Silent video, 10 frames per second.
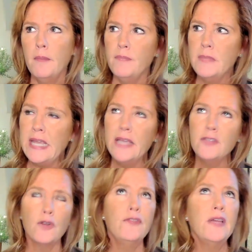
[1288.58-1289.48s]

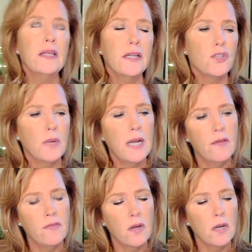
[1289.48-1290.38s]
needs or feelings or
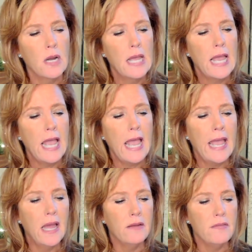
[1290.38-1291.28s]
whatever,
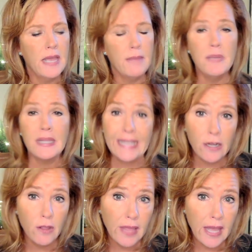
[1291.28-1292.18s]
and they
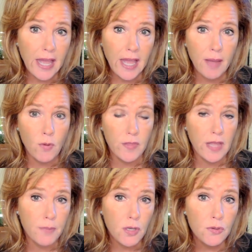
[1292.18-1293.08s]
belittle them or they
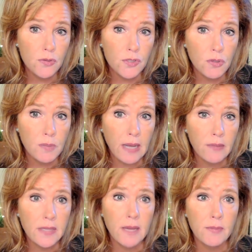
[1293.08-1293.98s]
abuse you
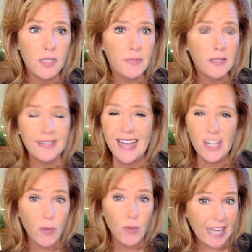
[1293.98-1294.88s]
about them or something like that,
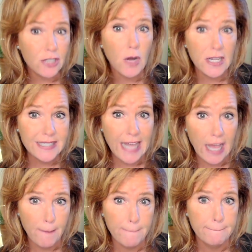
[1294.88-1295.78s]
you can't trust them
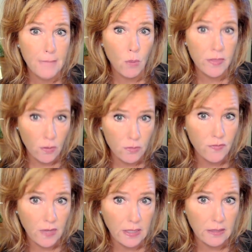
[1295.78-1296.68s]
with those
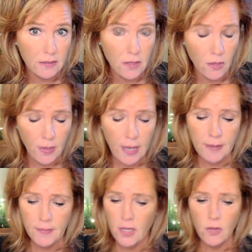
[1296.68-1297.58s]
feelings, okay?
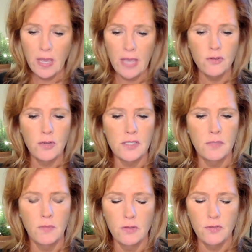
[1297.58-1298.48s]
You can't trust them
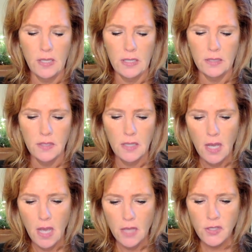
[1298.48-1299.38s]
with those feelings.
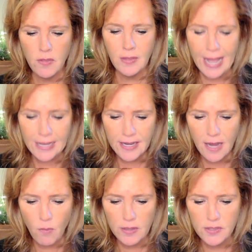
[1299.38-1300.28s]
So the last thing I
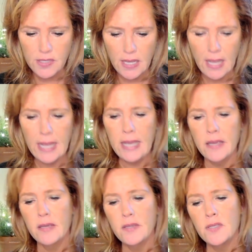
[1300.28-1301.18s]
want to say
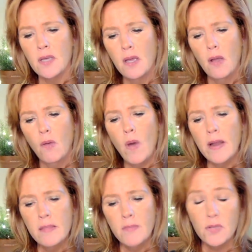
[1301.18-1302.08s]
is one
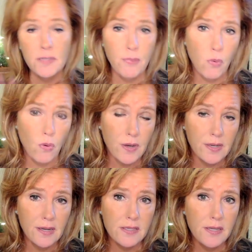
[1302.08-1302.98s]
of the most
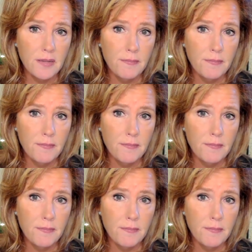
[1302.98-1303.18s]
important